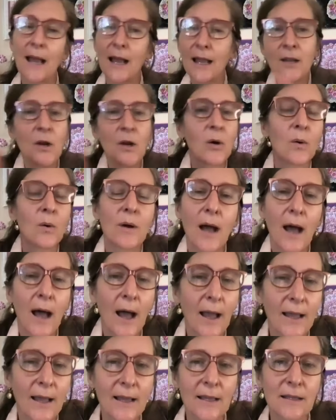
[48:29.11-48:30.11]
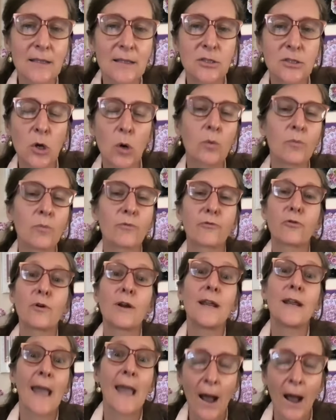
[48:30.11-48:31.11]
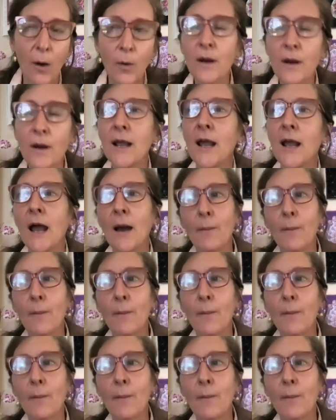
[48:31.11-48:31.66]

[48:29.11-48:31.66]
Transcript: you know, uh, it, don't freak out,